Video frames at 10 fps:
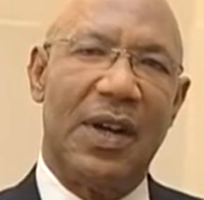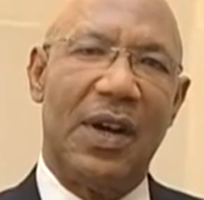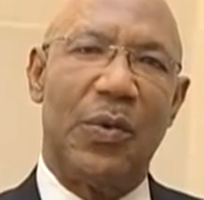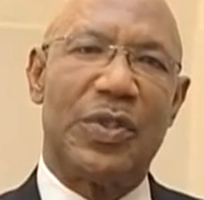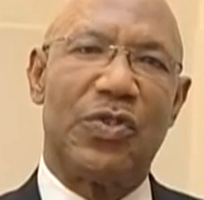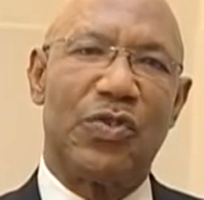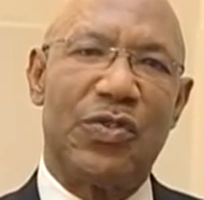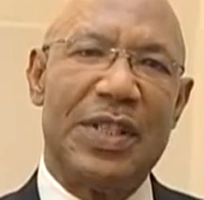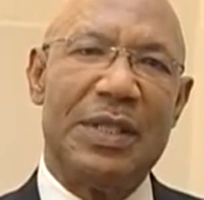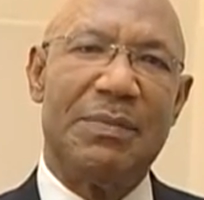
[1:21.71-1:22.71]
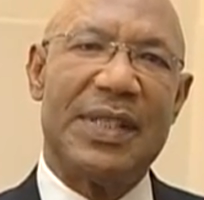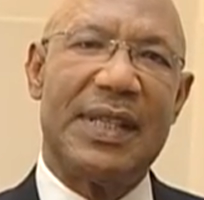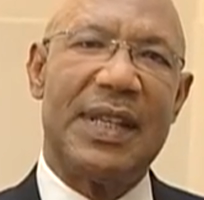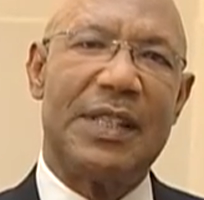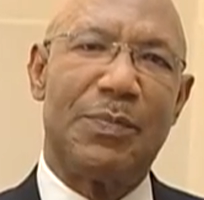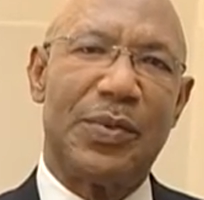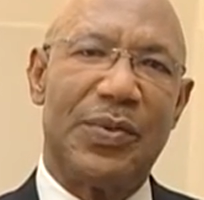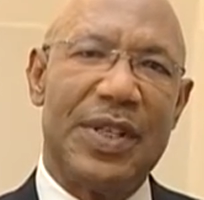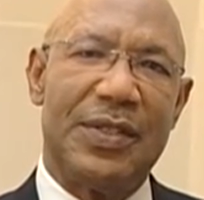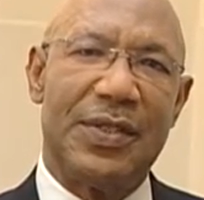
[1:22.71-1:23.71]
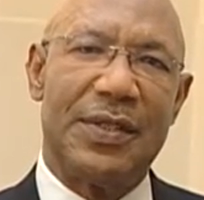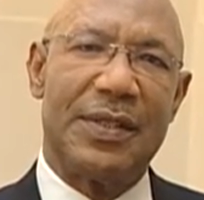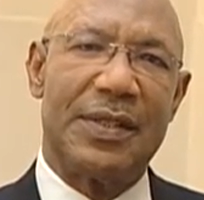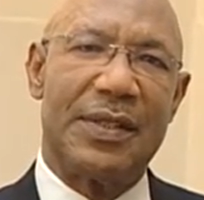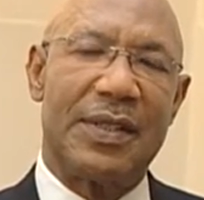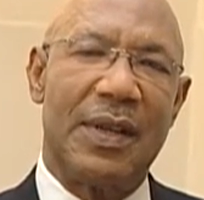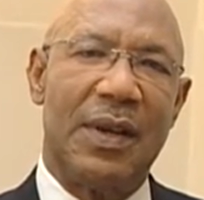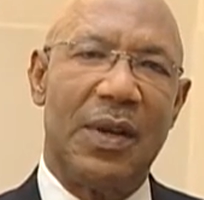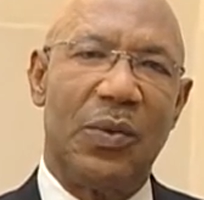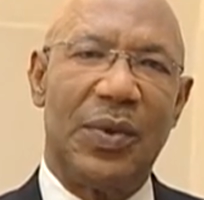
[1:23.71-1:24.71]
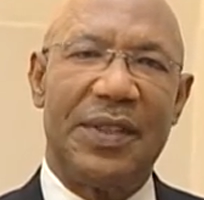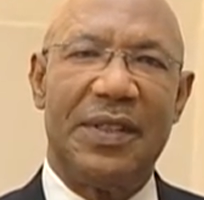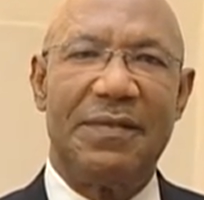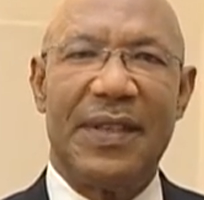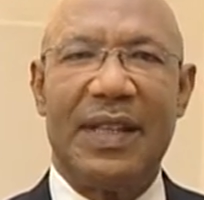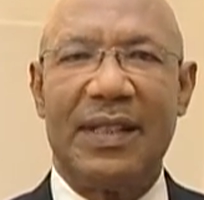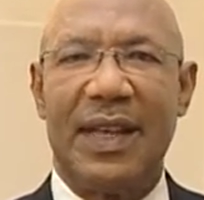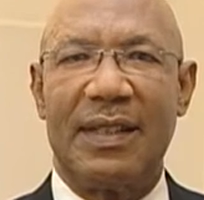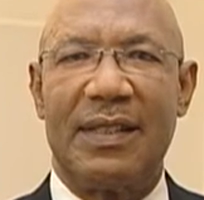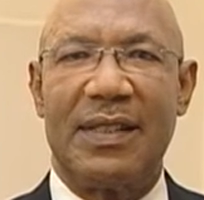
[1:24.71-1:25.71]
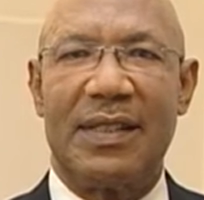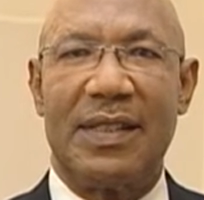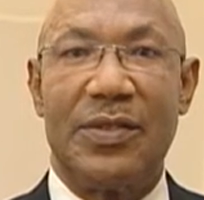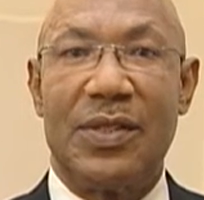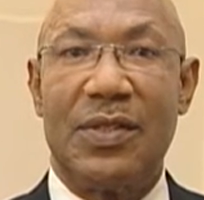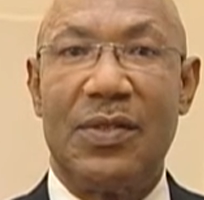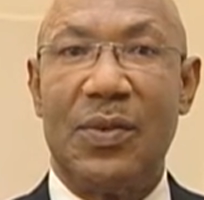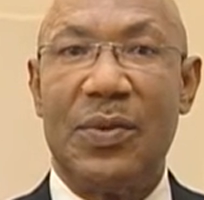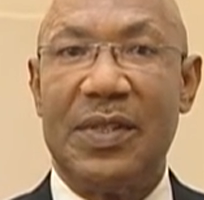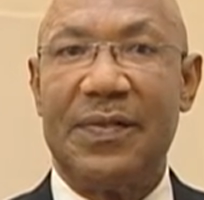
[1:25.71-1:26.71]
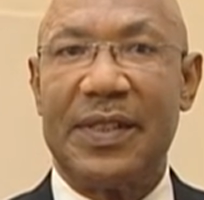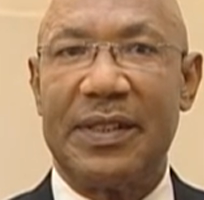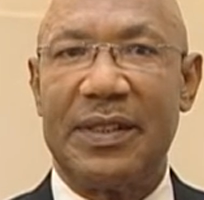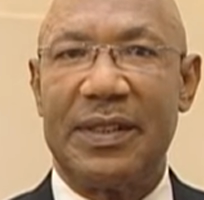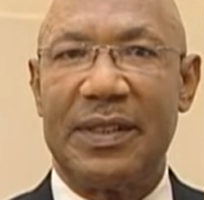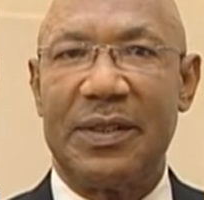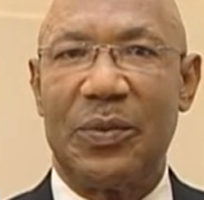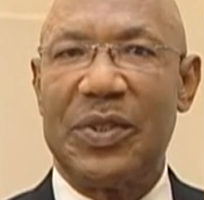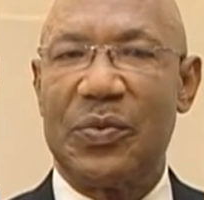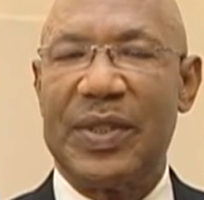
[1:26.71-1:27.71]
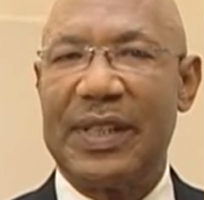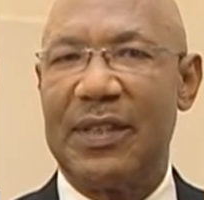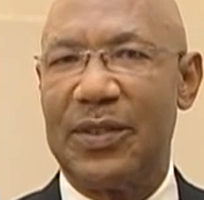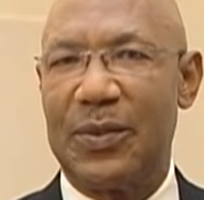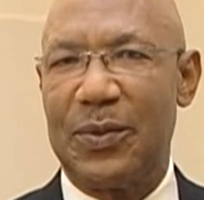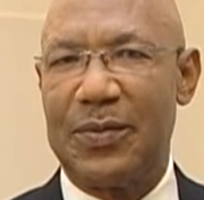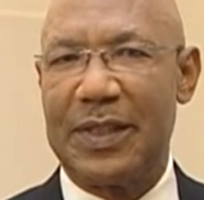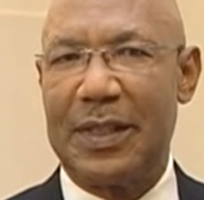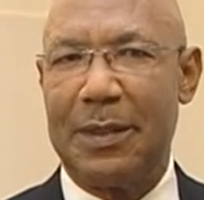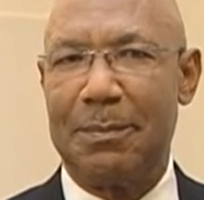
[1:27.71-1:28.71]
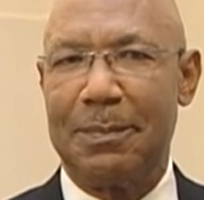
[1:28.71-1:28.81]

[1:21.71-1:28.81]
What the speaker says: our dreams and aspirations, with divine guidance, there is no difficulty which we cannot overcome.